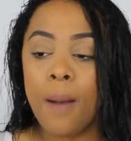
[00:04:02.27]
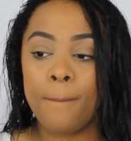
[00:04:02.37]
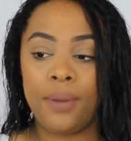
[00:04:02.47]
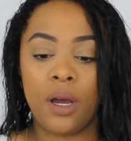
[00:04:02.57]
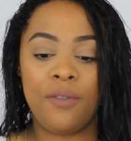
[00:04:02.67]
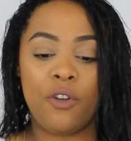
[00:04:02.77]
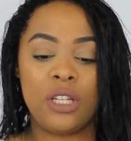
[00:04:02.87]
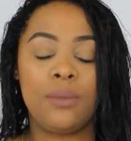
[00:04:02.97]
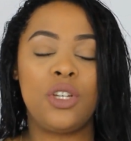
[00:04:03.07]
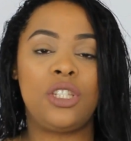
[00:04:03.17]
But first
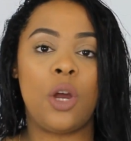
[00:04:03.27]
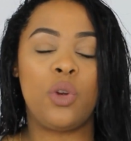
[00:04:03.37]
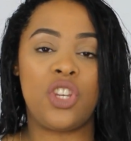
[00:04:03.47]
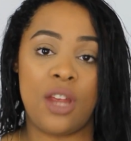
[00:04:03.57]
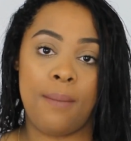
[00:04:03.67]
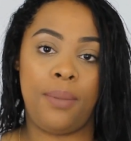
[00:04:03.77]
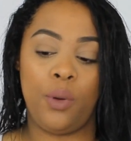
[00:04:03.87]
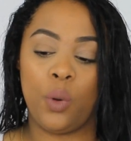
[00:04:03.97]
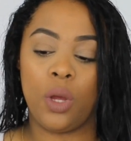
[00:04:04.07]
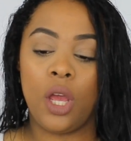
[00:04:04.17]
I want to start with
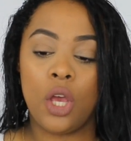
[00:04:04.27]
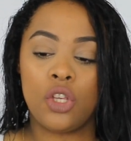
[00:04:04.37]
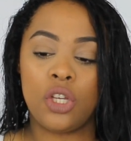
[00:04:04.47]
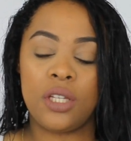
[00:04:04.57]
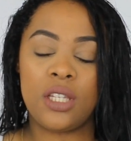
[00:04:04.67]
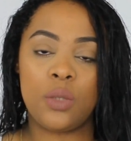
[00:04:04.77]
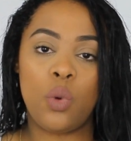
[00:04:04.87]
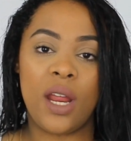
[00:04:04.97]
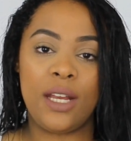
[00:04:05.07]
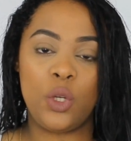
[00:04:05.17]
shampoo. So this is
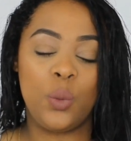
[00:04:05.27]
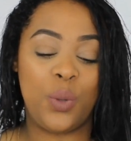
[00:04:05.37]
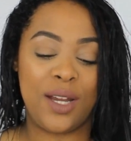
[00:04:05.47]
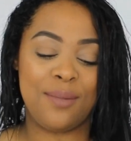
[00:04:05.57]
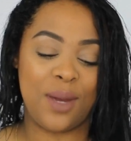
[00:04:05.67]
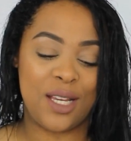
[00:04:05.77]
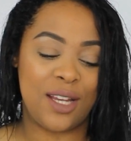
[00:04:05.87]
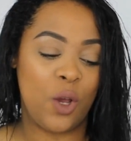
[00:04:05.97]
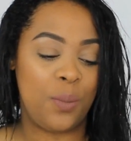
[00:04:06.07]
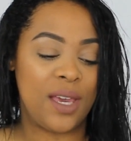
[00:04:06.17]
what I do pretty much.
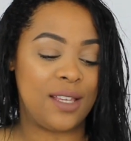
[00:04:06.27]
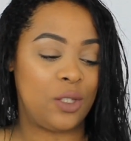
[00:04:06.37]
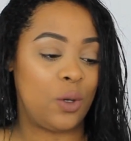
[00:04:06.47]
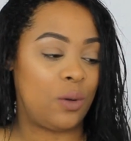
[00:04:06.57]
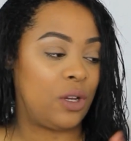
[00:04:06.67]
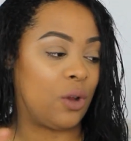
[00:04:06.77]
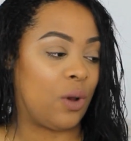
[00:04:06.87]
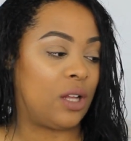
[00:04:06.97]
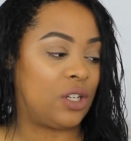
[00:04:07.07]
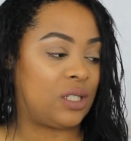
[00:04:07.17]
I hope you guys don't,
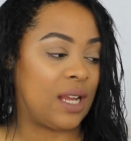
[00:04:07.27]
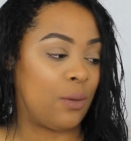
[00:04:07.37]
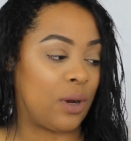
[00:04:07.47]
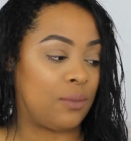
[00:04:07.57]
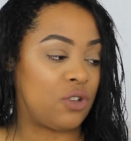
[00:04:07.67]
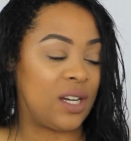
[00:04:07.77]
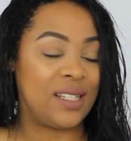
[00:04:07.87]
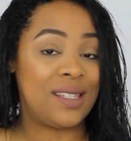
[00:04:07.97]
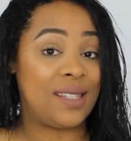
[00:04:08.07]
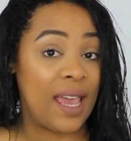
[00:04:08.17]
understand what I'm trying
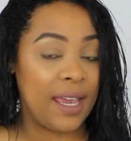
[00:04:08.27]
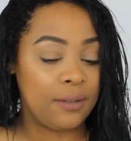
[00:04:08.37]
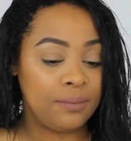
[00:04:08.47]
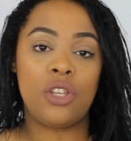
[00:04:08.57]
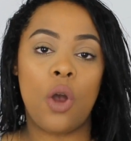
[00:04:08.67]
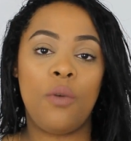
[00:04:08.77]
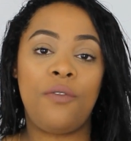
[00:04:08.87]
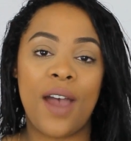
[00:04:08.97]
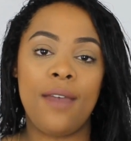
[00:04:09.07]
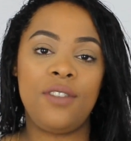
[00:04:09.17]
to say. So
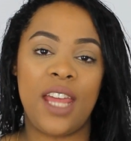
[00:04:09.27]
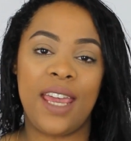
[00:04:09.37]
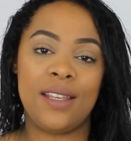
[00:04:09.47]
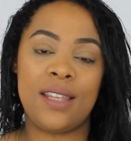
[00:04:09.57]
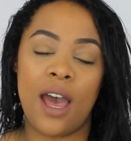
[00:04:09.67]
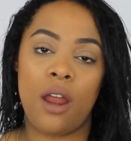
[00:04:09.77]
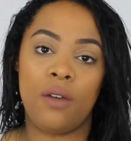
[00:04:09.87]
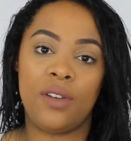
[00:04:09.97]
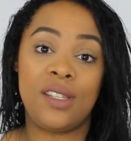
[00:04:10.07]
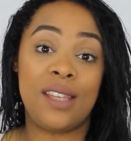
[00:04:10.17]
5 days out
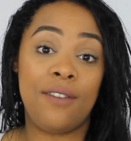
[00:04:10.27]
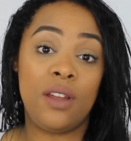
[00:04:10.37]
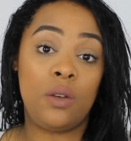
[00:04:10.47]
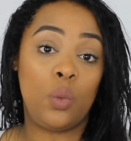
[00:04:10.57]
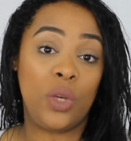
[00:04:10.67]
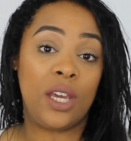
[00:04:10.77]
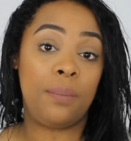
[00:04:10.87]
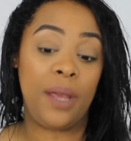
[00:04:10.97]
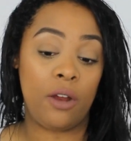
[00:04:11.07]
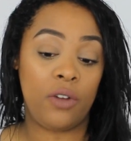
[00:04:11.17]
of a
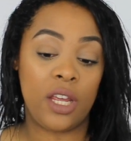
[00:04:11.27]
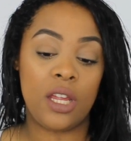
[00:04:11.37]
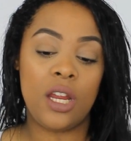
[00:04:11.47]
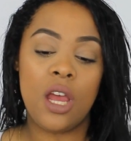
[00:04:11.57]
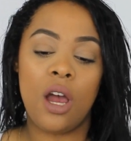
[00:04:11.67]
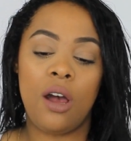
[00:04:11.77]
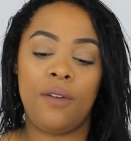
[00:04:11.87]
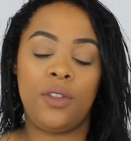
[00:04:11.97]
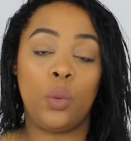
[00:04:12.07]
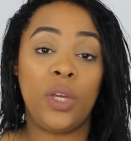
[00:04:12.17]
7-week period
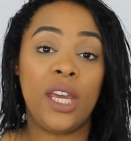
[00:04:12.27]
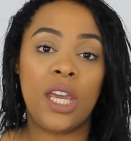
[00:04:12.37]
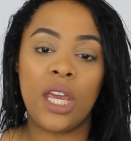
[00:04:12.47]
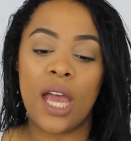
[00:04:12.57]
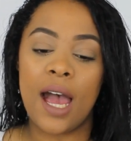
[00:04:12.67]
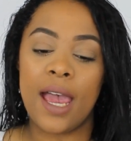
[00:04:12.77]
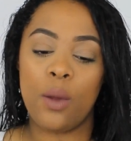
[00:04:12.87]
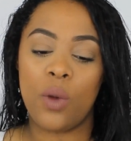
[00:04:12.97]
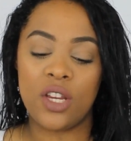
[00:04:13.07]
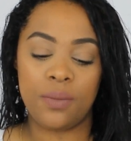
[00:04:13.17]
of the week,
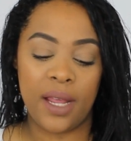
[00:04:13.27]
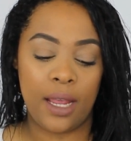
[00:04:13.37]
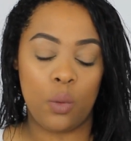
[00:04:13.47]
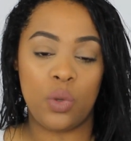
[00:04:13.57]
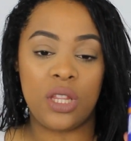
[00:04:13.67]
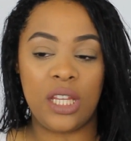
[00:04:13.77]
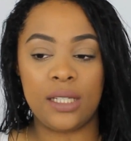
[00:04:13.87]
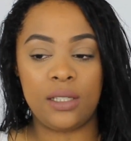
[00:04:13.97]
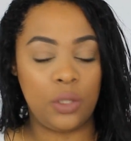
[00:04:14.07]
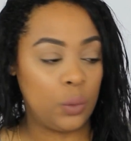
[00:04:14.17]
I wash my hair with
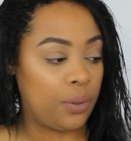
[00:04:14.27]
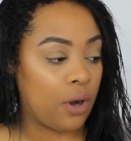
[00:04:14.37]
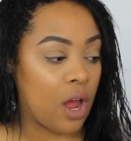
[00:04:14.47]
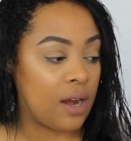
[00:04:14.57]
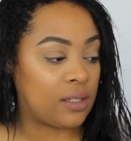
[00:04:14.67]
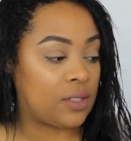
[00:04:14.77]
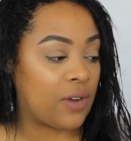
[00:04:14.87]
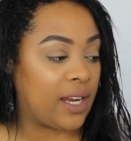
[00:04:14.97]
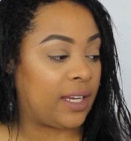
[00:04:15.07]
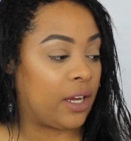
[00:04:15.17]
these two products
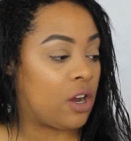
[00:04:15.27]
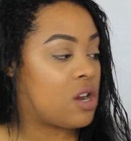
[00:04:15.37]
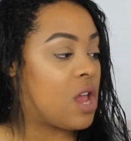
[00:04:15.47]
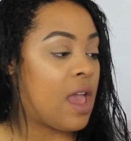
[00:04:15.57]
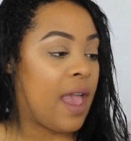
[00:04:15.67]
right here.